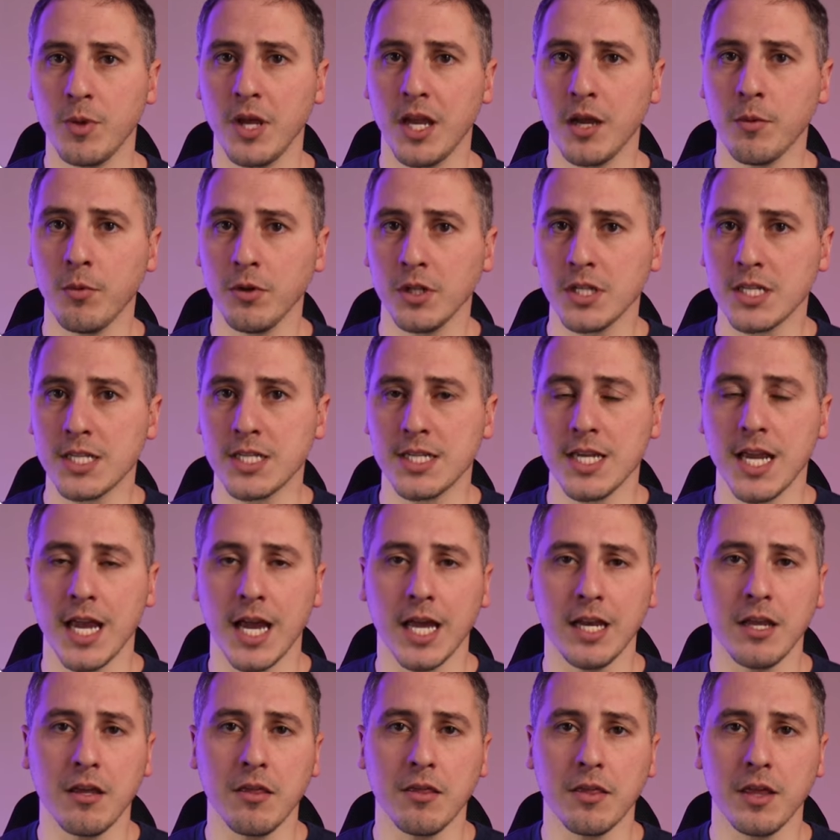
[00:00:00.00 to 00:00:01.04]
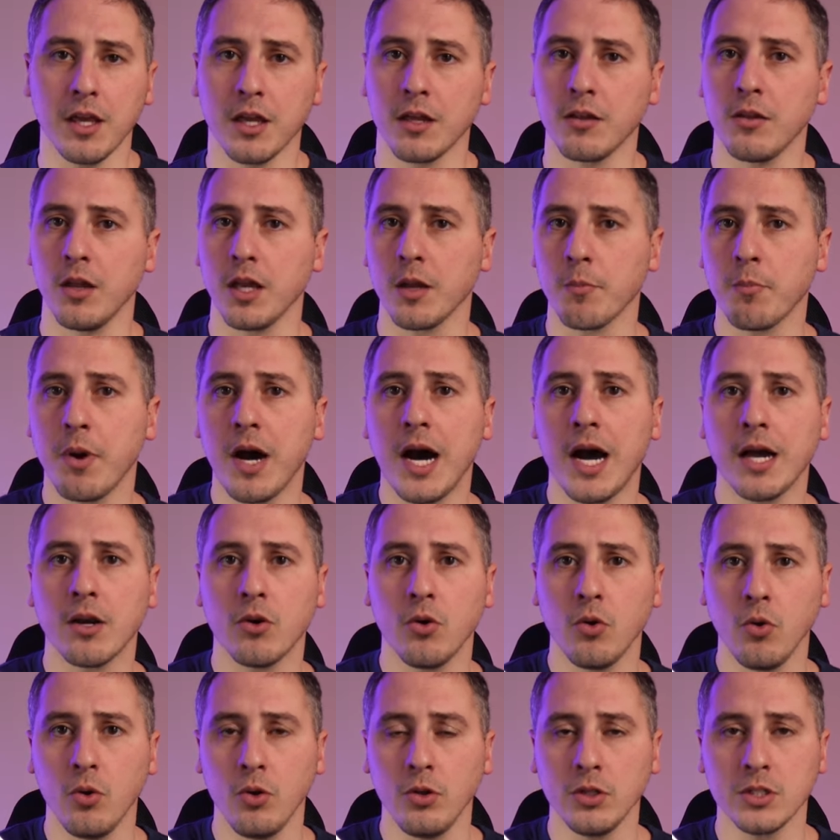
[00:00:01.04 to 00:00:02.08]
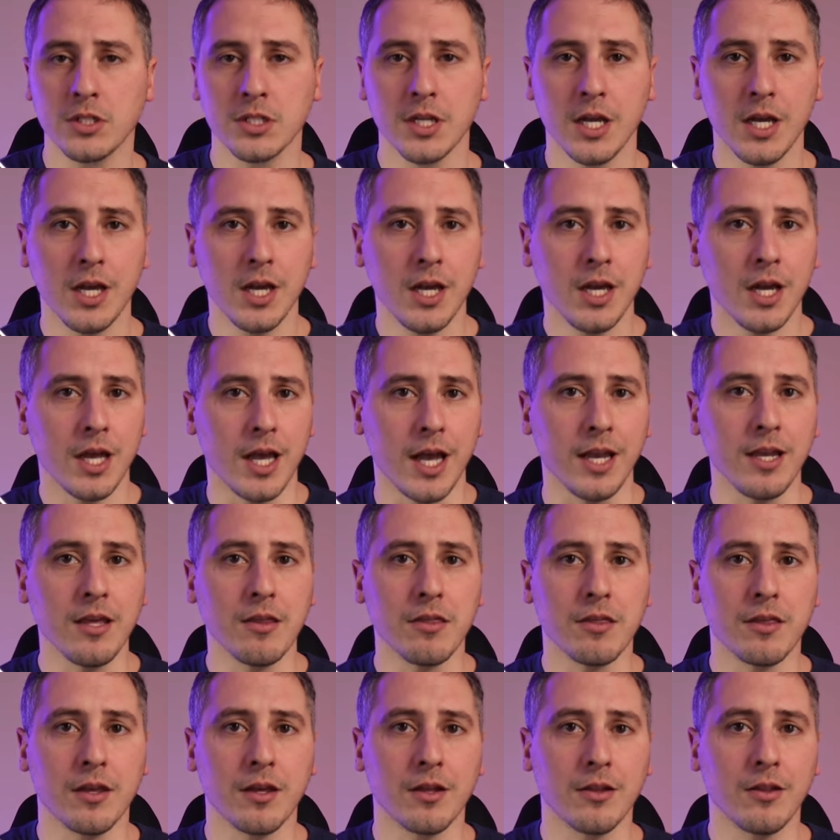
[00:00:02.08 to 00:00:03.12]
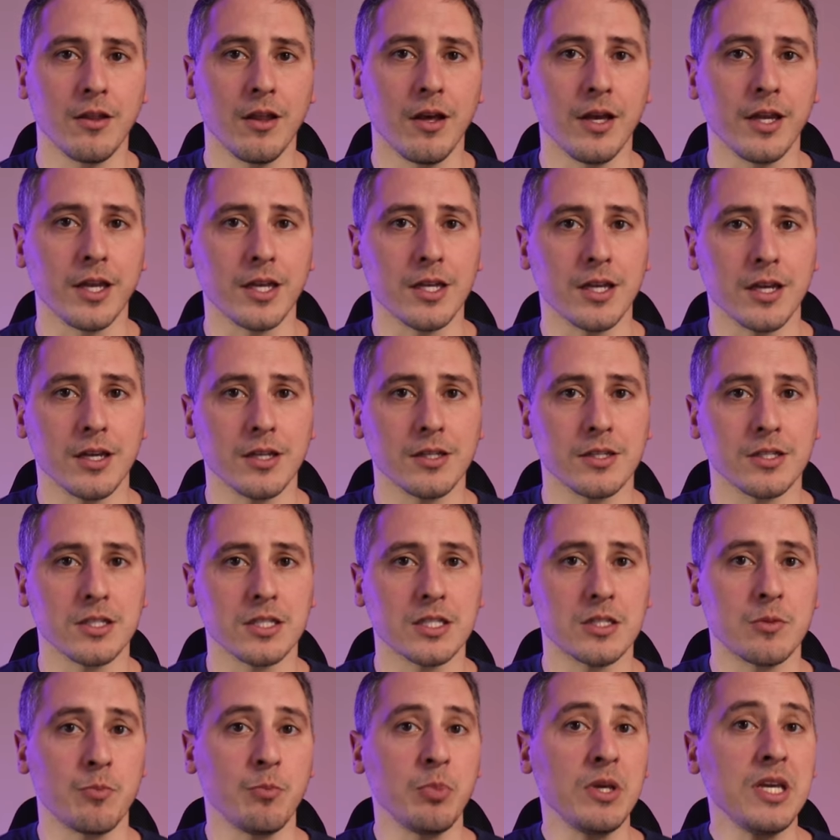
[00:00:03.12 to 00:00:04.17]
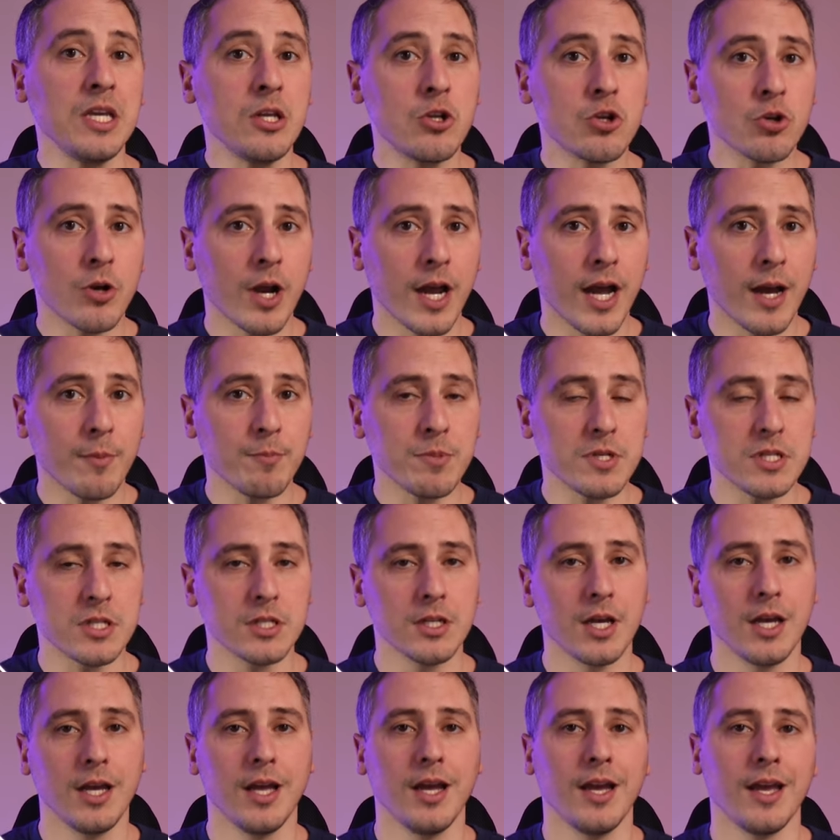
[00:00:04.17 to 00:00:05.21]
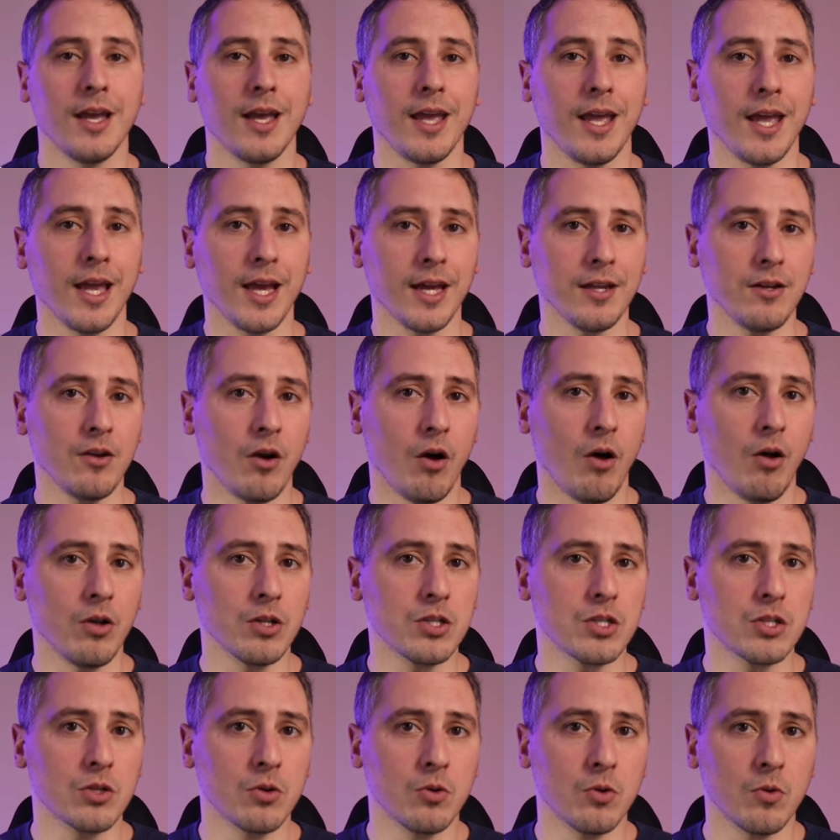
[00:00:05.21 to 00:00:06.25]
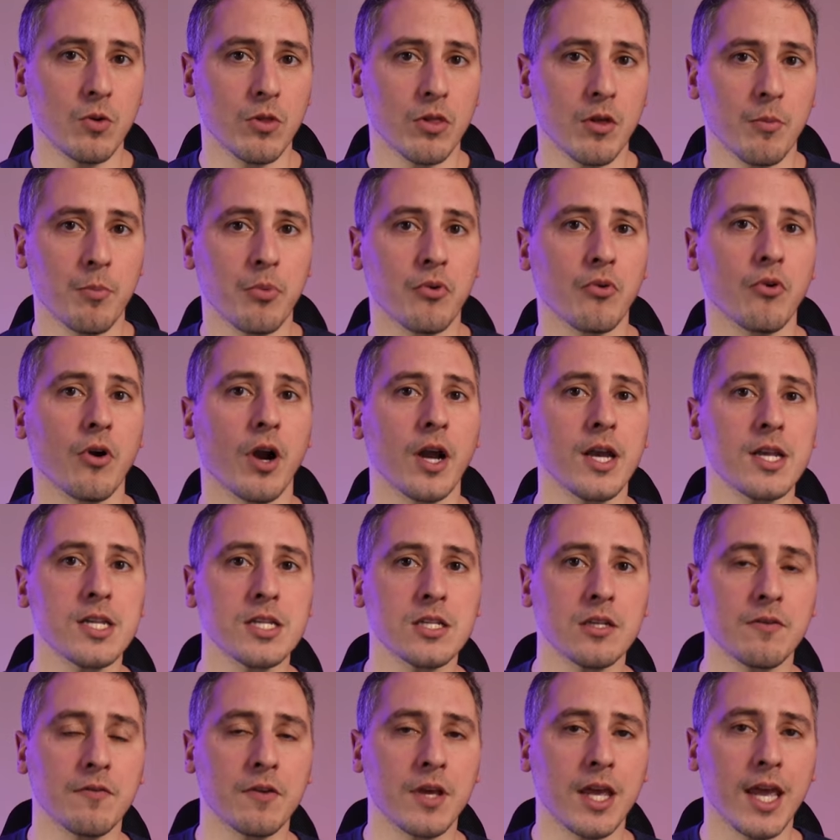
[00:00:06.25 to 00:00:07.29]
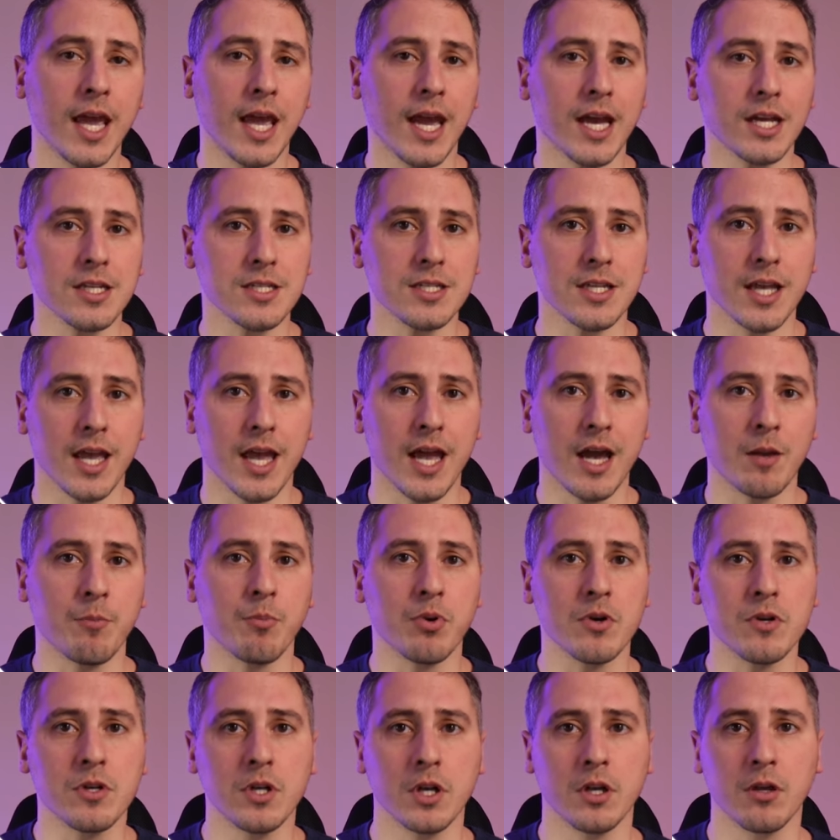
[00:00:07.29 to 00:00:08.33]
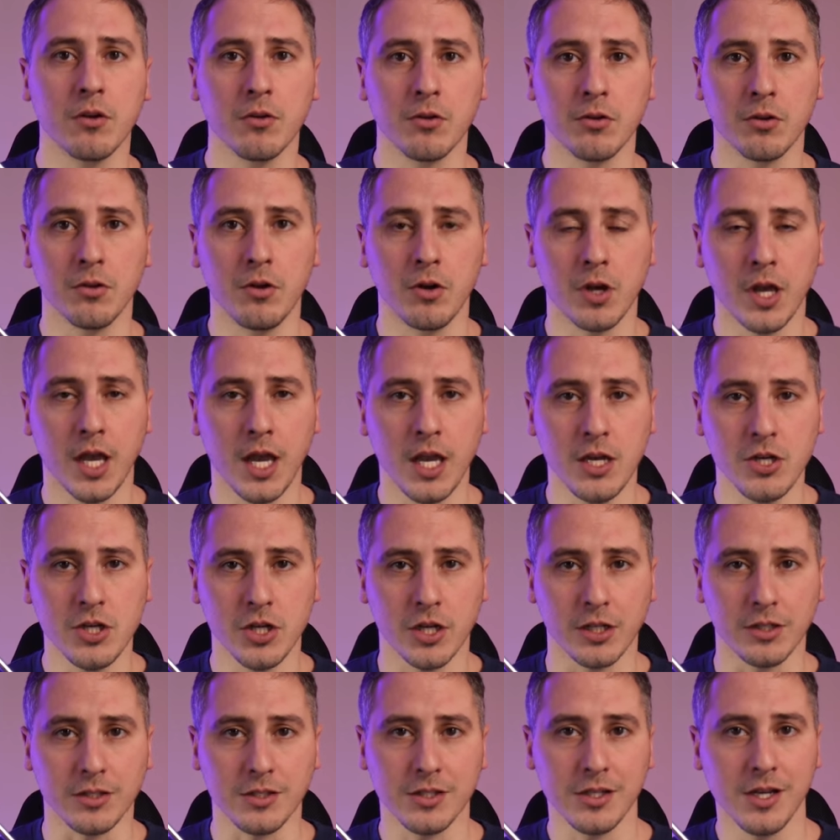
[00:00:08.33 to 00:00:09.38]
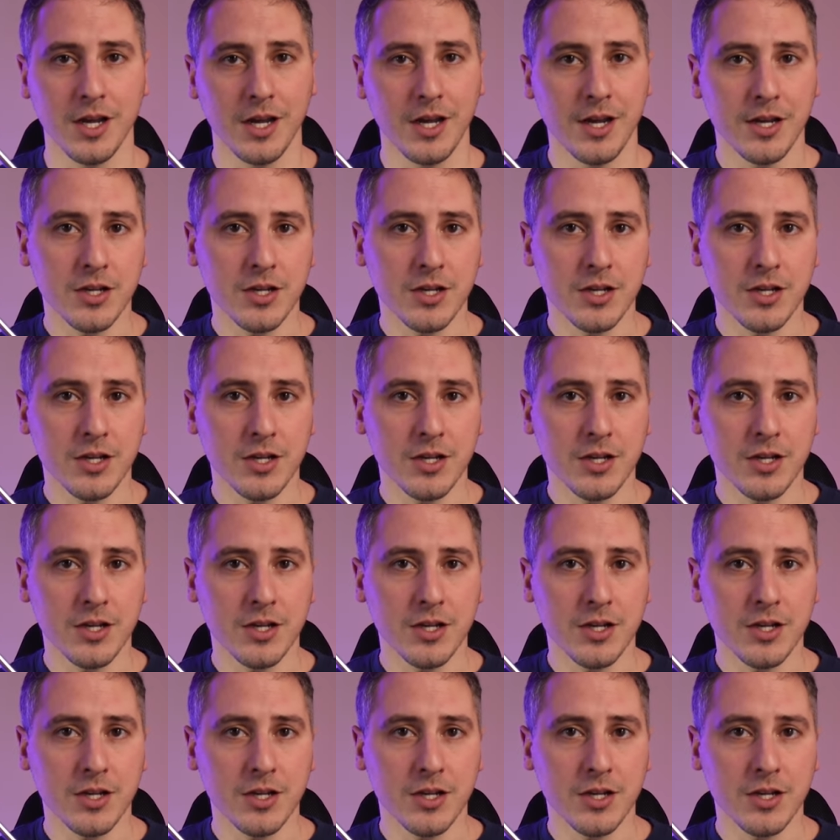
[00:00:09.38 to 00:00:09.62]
be able to see anything like potholes, anything like speed traps, and also the price of gas at particular locations.